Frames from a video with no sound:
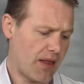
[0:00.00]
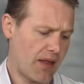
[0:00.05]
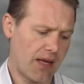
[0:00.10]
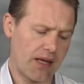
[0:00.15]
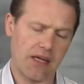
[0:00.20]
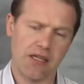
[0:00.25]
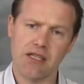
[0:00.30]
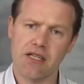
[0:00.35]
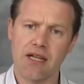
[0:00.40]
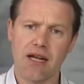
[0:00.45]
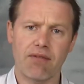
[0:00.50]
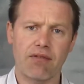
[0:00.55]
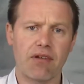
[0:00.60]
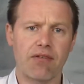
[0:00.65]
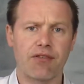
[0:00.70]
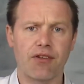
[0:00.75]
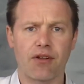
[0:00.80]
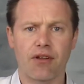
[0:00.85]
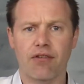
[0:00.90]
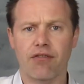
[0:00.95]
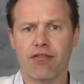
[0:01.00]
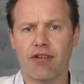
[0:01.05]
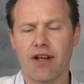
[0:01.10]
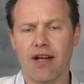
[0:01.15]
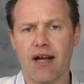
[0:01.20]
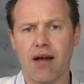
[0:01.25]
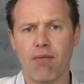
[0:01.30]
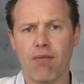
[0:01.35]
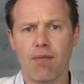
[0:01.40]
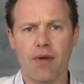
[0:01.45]
I've lived on a farm.
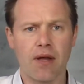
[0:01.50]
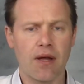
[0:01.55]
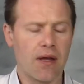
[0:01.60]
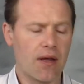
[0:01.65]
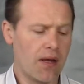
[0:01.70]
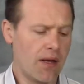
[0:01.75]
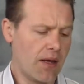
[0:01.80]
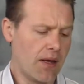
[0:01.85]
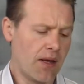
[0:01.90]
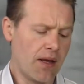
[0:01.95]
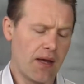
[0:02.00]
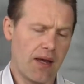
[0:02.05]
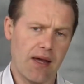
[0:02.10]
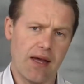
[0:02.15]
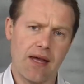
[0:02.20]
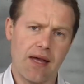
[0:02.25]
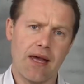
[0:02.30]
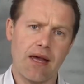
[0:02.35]
Um,